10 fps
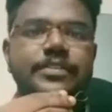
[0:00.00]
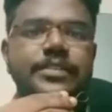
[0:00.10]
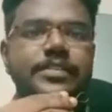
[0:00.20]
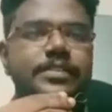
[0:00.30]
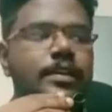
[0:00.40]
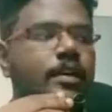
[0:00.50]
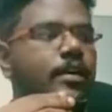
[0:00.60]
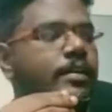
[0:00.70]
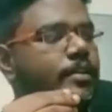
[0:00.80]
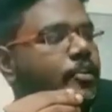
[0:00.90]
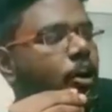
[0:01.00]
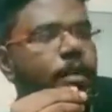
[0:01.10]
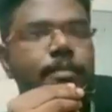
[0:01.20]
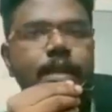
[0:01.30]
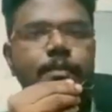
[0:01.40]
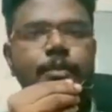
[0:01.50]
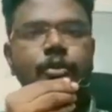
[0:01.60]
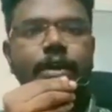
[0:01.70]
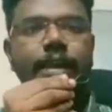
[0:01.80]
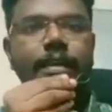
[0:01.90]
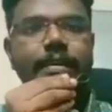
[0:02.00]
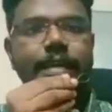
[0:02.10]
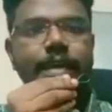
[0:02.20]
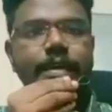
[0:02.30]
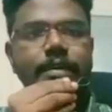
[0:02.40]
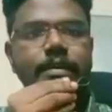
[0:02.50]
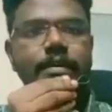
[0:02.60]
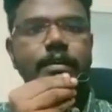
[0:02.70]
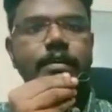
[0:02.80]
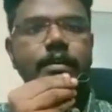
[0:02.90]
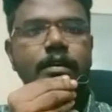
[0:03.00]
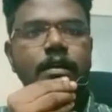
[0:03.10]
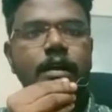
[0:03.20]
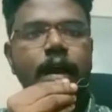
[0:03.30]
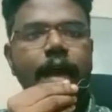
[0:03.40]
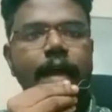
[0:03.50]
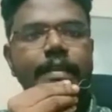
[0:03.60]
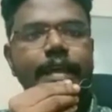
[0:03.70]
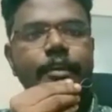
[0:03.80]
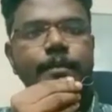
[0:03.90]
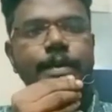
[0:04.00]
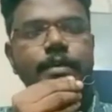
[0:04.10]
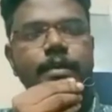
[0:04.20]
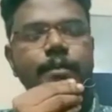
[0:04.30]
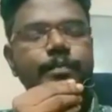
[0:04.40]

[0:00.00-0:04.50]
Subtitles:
which is a normal blue color tick, and there will be a